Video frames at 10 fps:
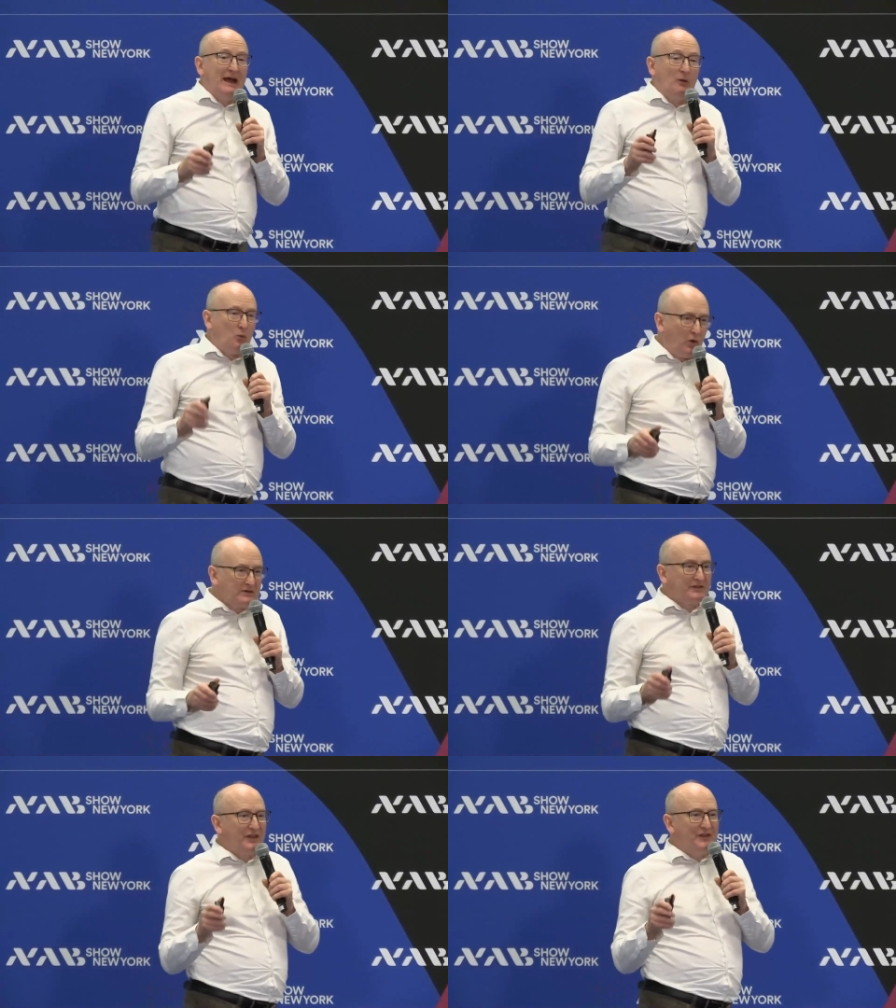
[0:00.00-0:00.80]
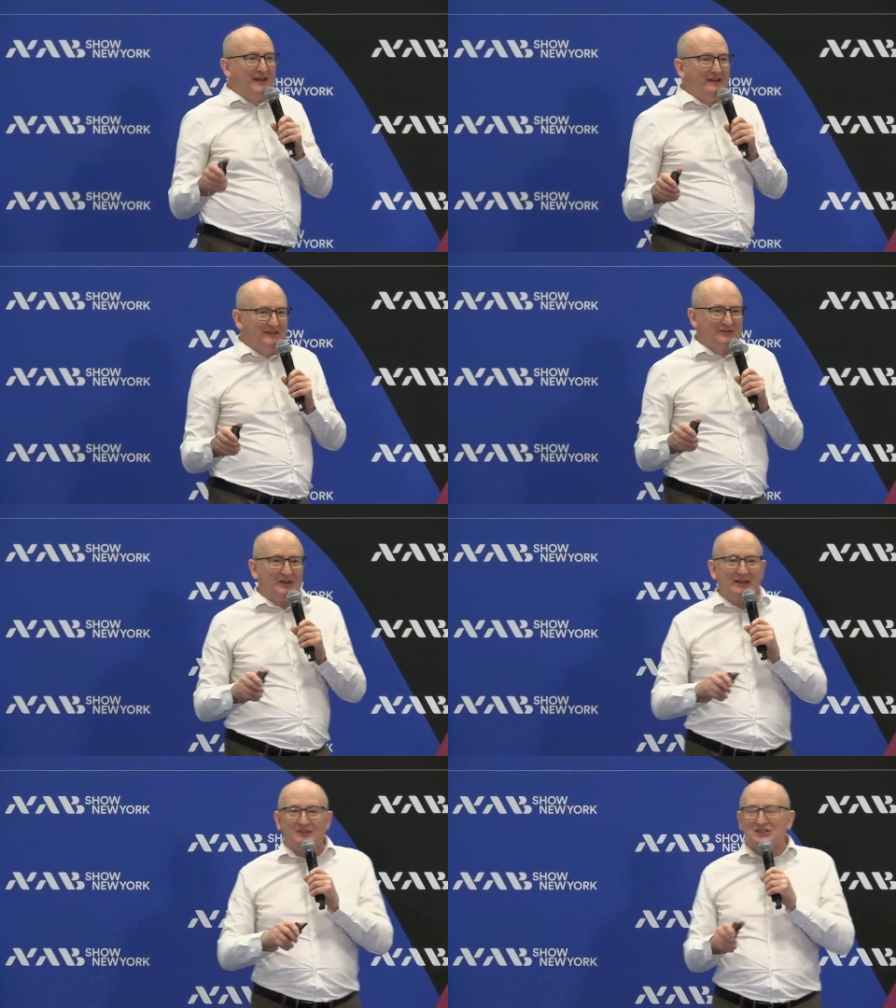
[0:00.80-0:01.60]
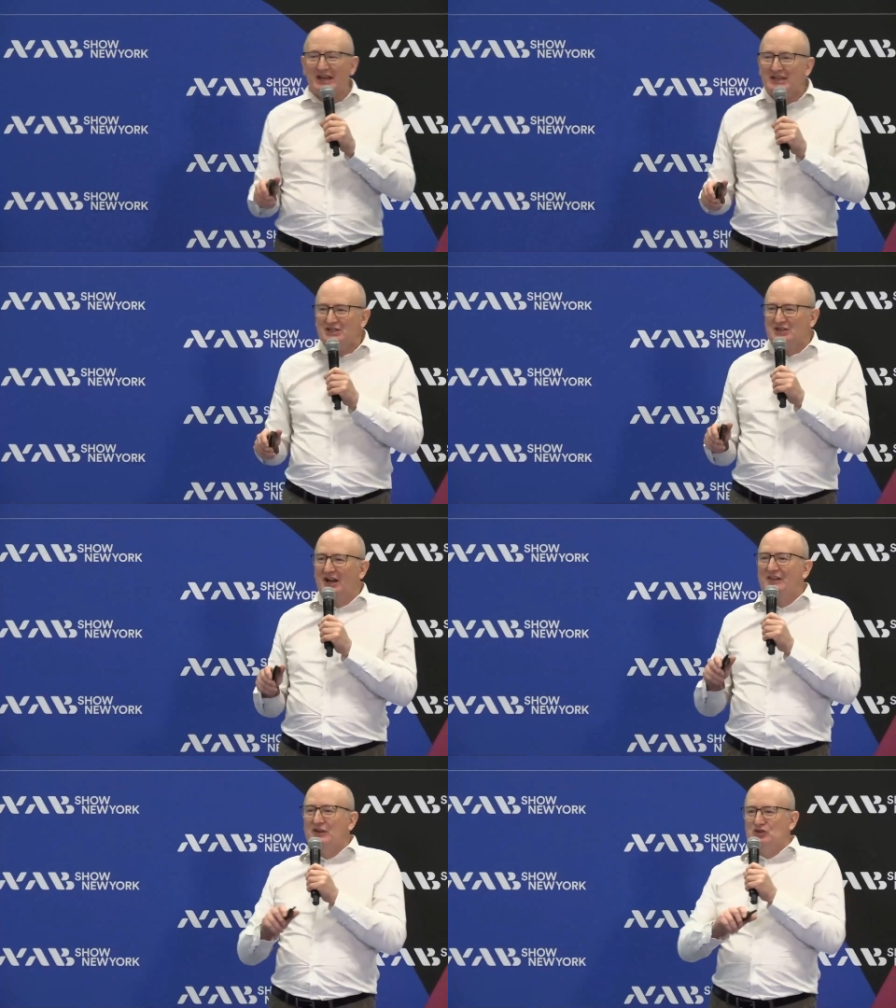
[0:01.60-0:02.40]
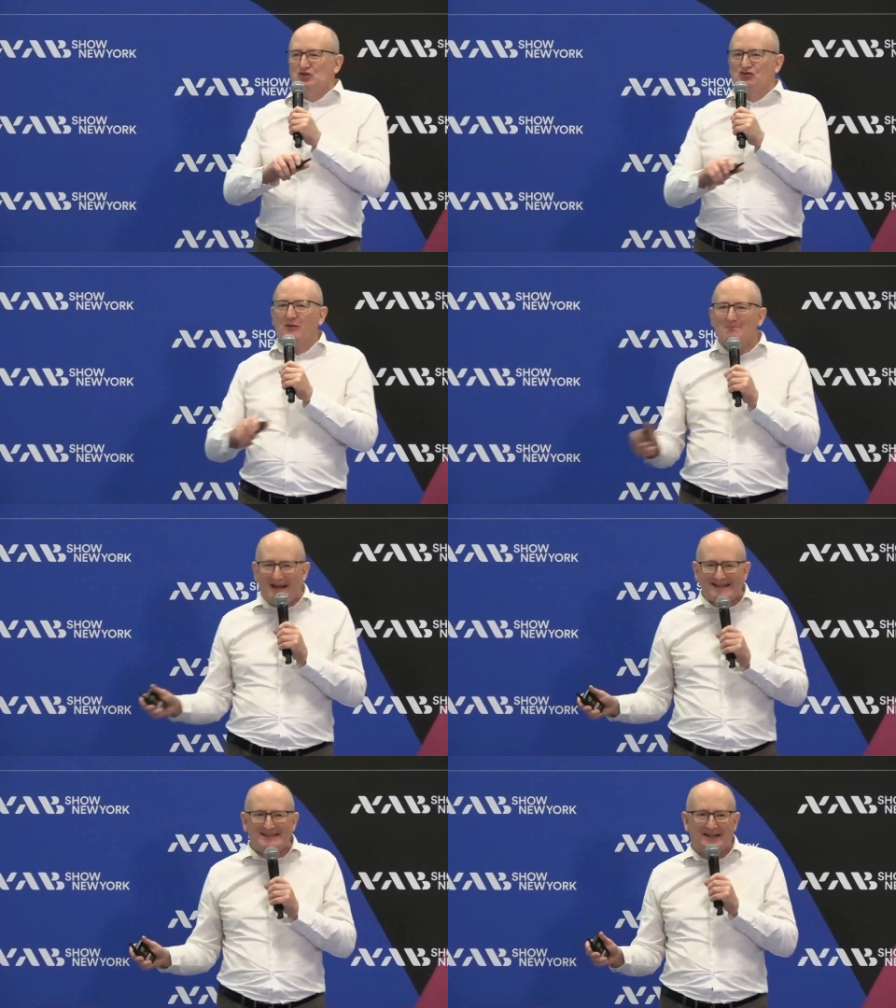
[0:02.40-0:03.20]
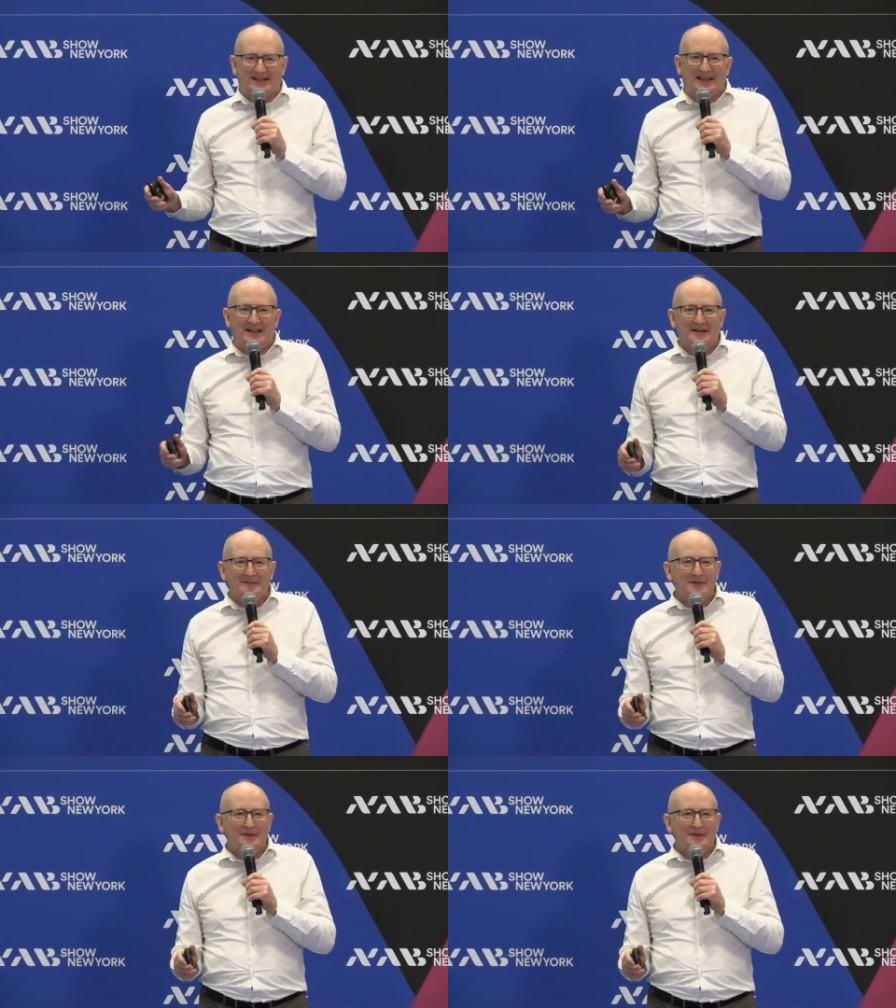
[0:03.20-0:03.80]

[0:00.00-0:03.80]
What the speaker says: And one of the things that has changed, I think, dramatically